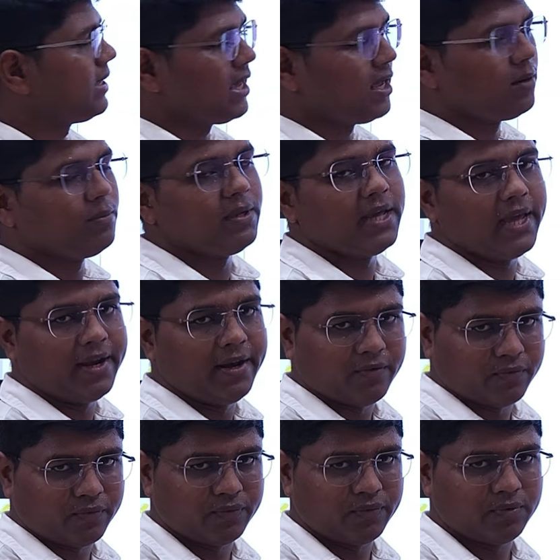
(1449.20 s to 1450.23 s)
can be
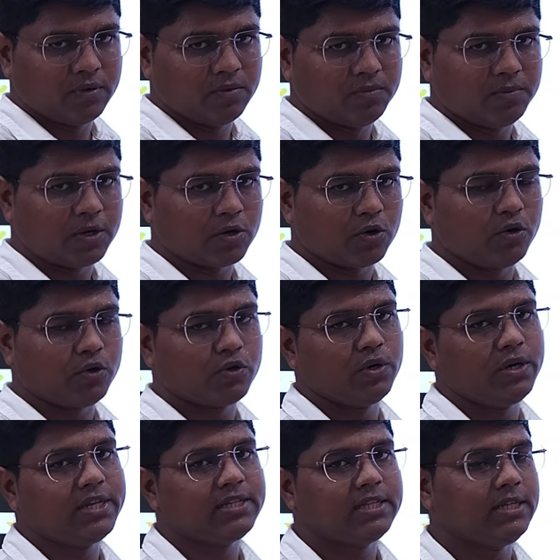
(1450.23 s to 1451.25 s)
enough for
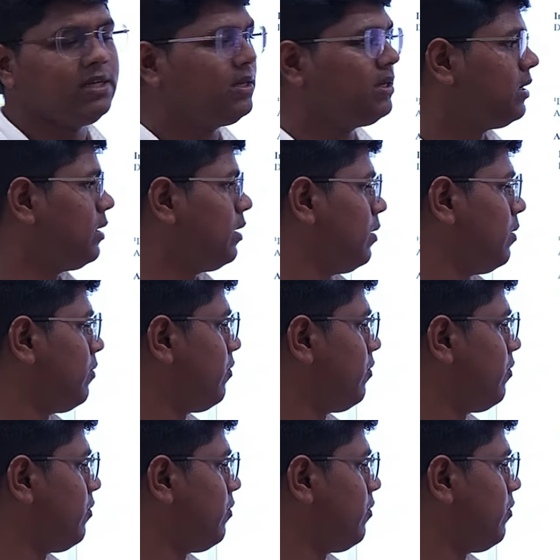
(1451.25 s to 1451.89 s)
controlling the